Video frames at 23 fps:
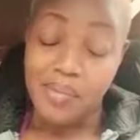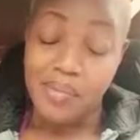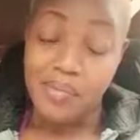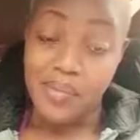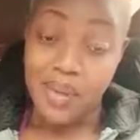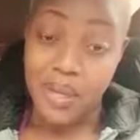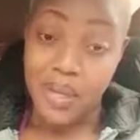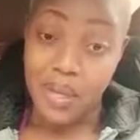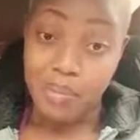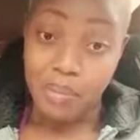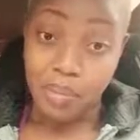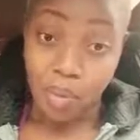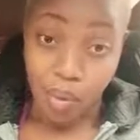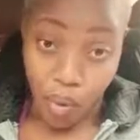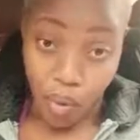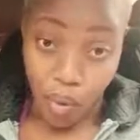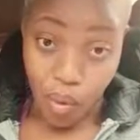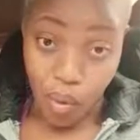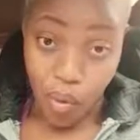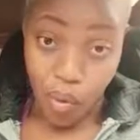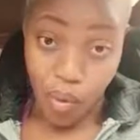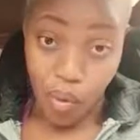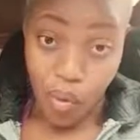People.
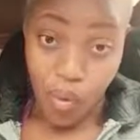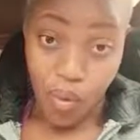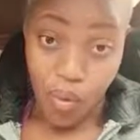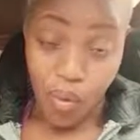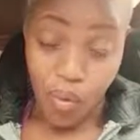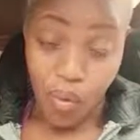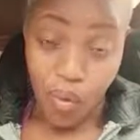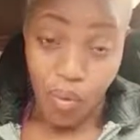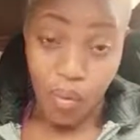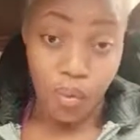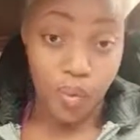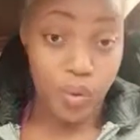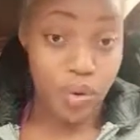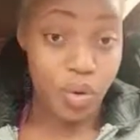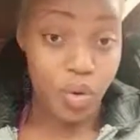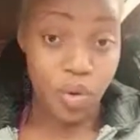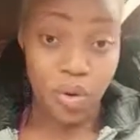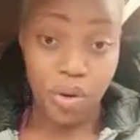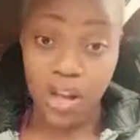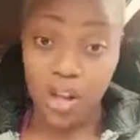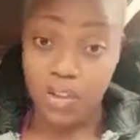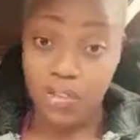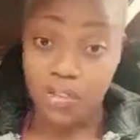We
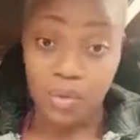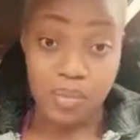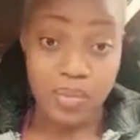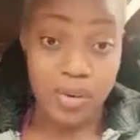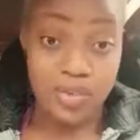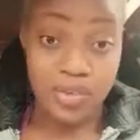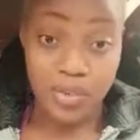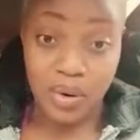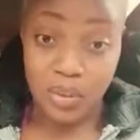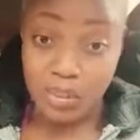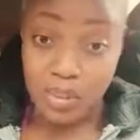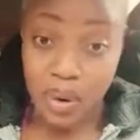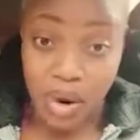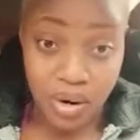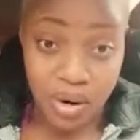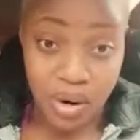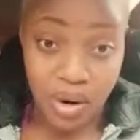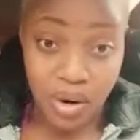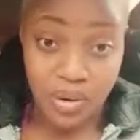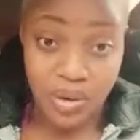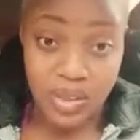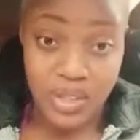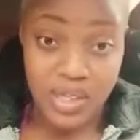all come from different
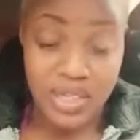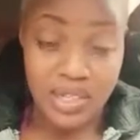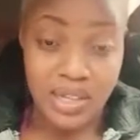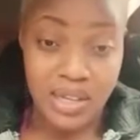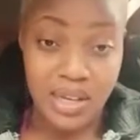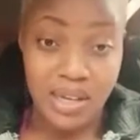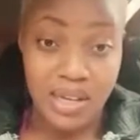backgrounds,